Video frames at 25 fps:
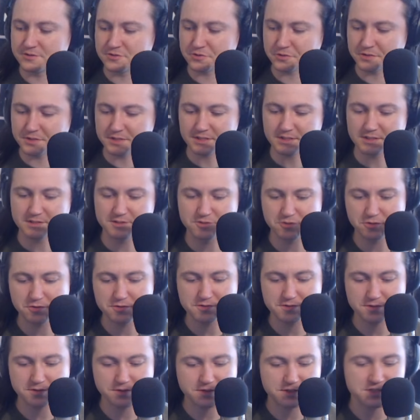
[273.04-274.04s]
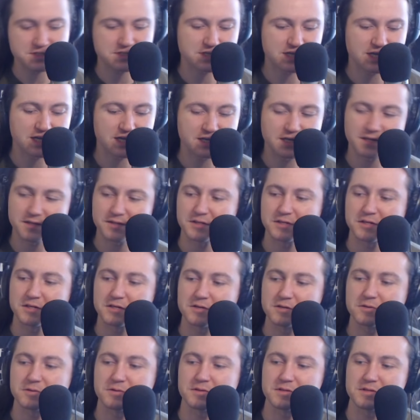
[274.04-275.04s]
George Lucas had nothing to
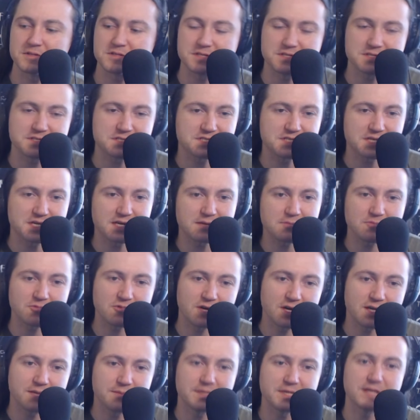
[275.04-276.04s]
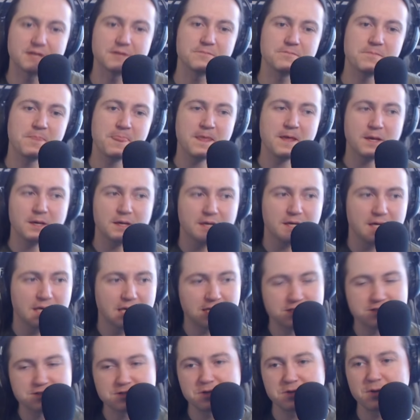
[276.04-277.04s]
do with this. It's Sam Raimi.
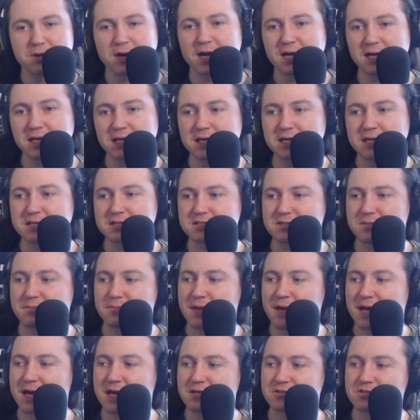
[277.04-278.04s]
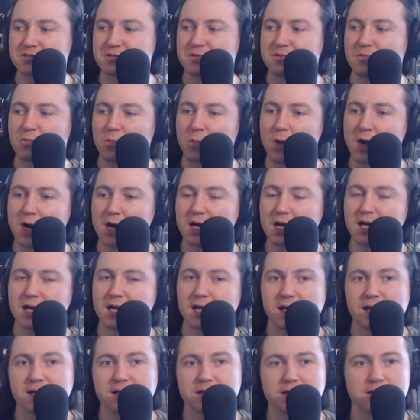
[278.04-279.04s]
And so I can't imagine
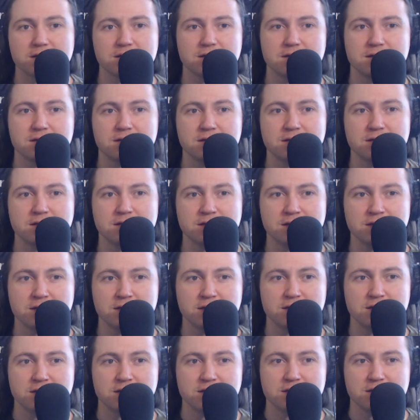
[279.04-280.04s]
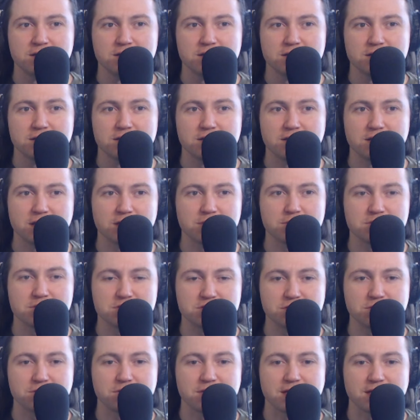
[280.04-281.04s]
why they would
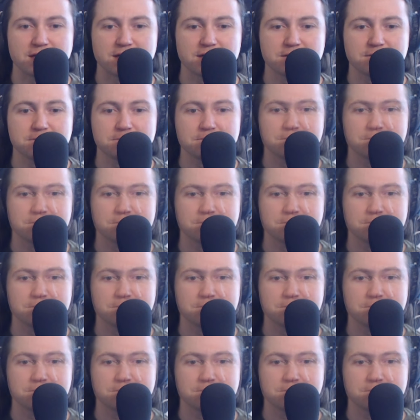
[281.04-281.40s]
do that.